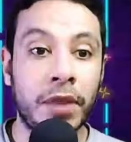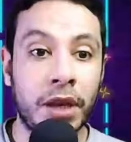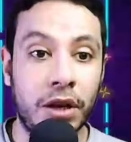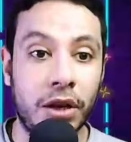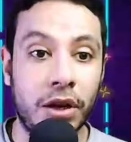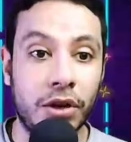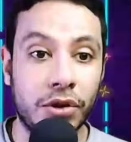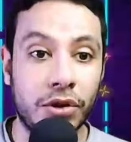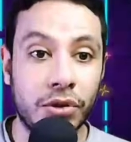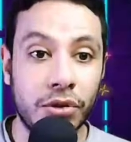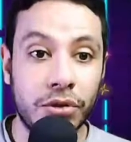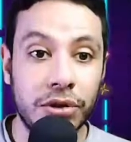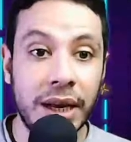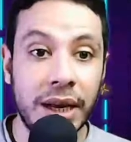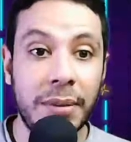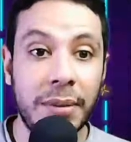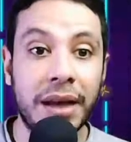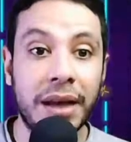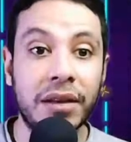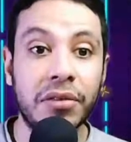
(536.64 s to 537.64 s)
Surname
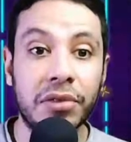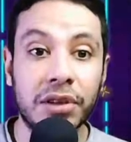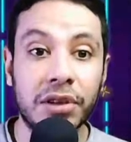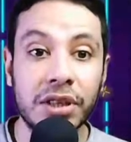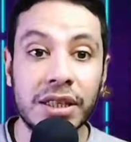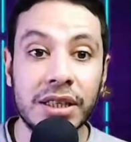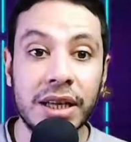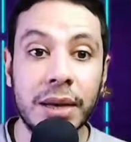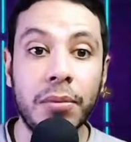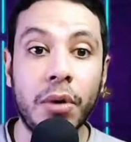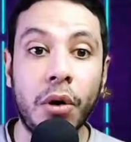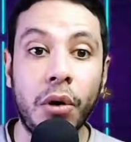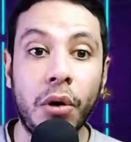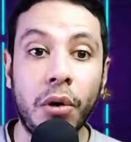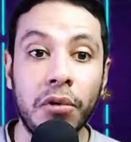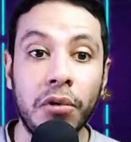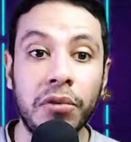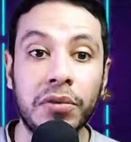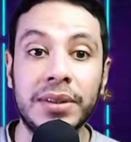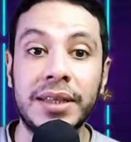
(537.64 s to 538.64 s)
and first name
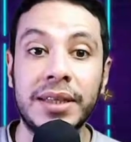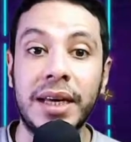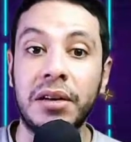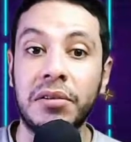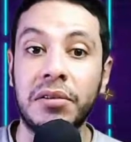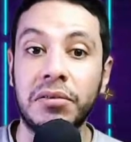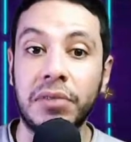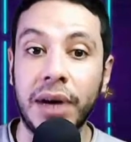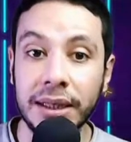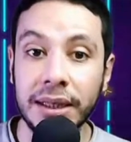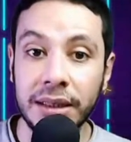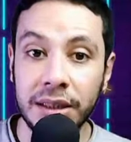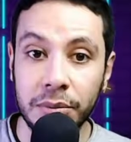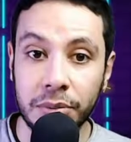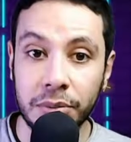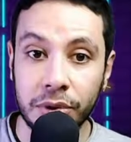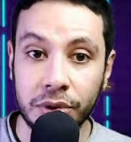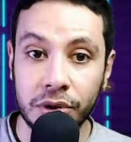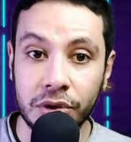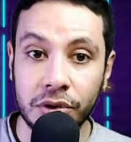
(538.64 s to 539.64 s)
of the inviting
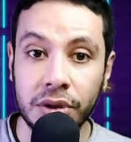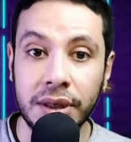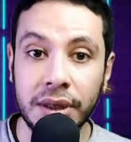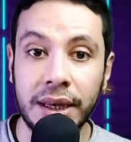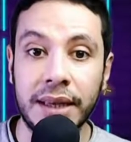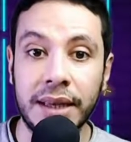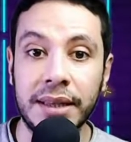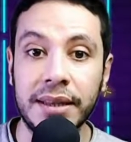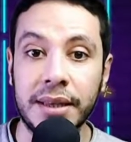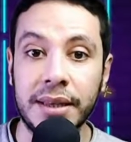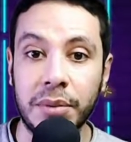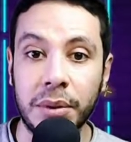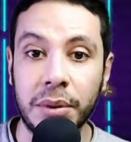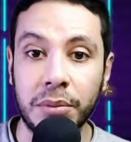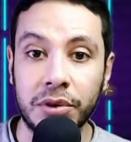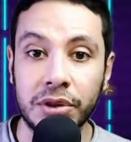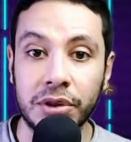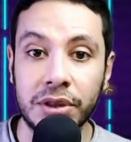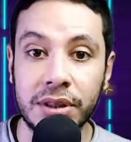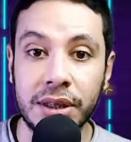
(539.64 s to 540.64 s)
person in the
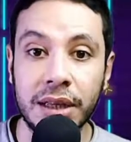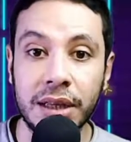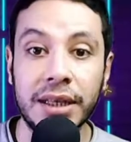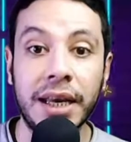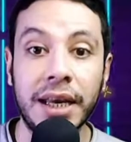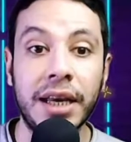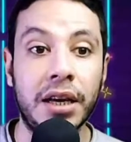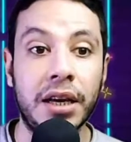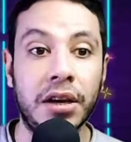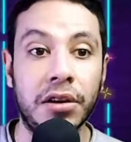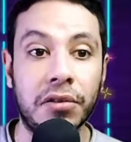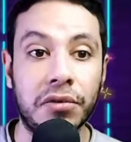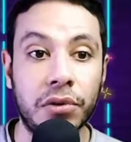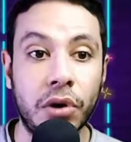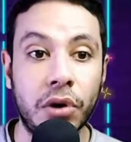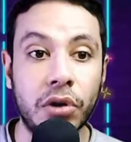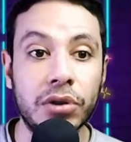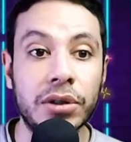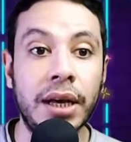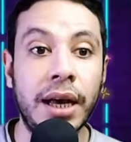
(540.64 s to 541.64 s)
member state. If
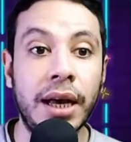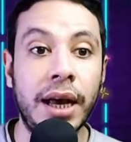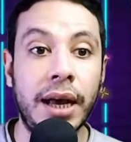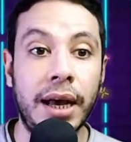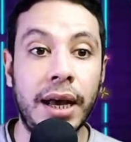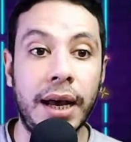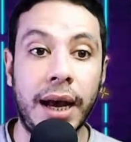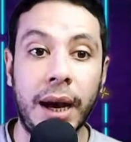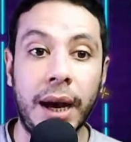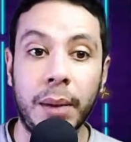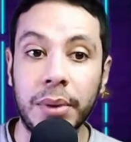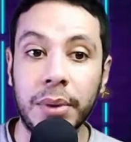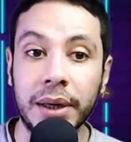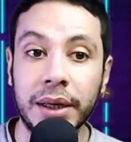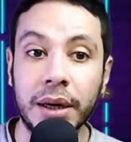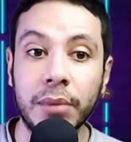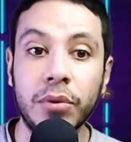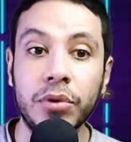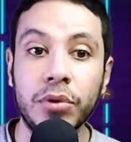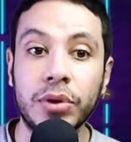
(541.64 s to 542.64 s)
not
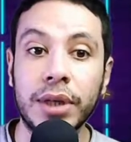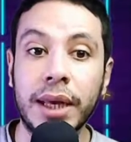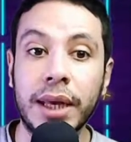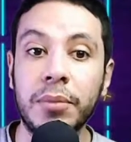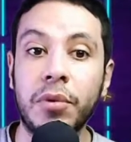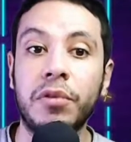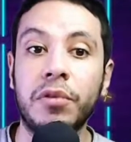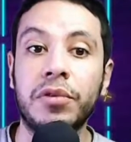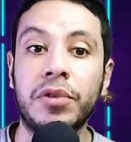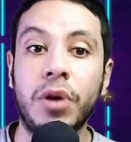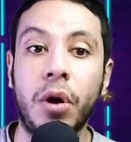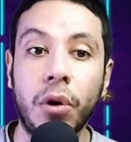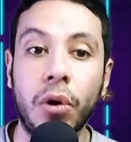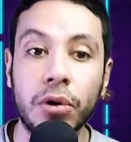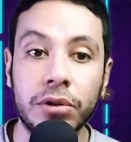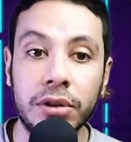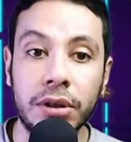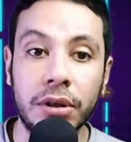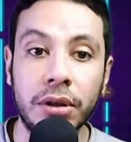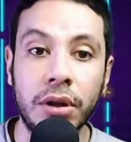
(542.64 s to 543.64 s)
applicable, name of the
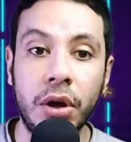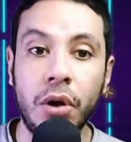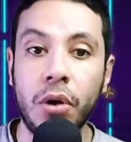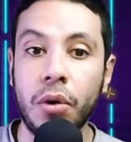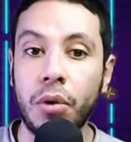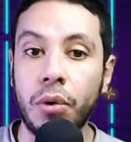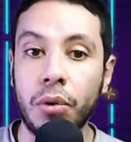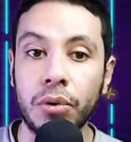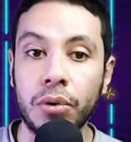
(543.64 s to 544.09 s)
hotel or